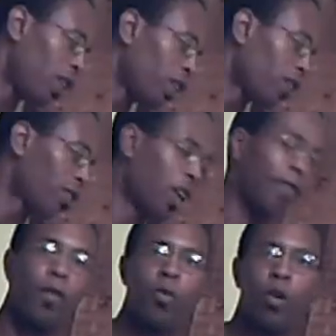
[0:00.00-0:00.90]
This has got a
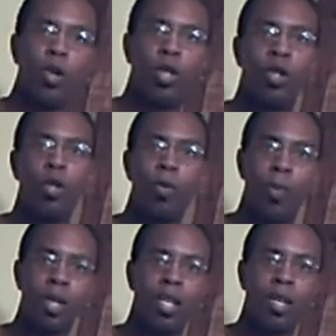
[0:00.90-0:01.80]
few more to do,
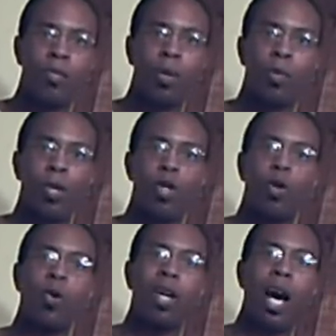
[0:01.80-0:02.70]
but I've pretty much
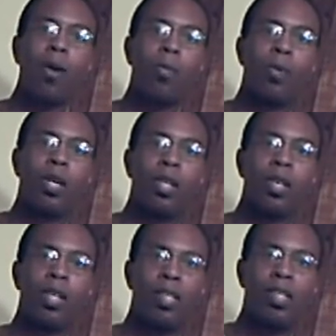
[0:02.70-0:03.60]
shown how I'm going
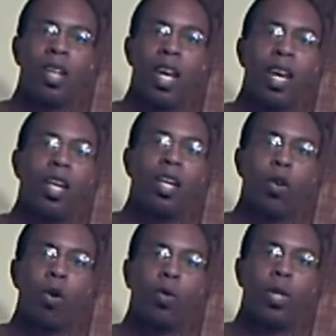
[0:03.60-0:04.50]
to stain and
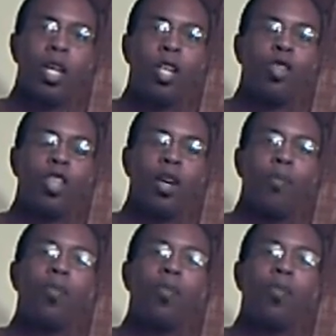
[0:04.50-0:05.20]
coat each of them.